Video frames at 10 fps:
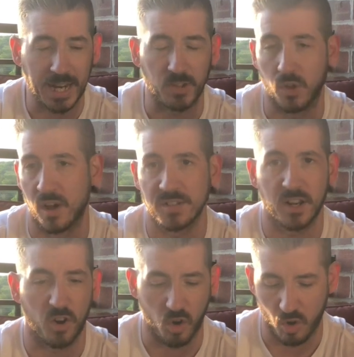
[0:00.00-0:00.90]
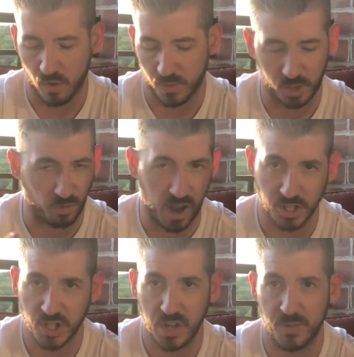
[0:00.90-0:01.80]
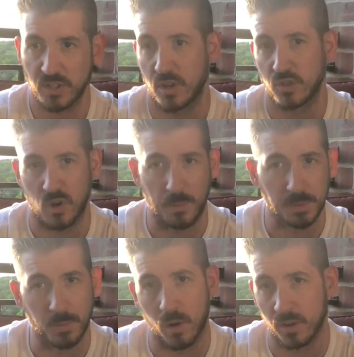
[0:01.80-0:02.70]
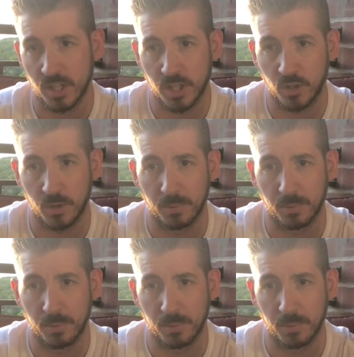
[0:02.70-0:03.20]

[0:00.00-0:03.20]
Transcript: I lost it in all the grass shavings, so I dropped the ball and continued to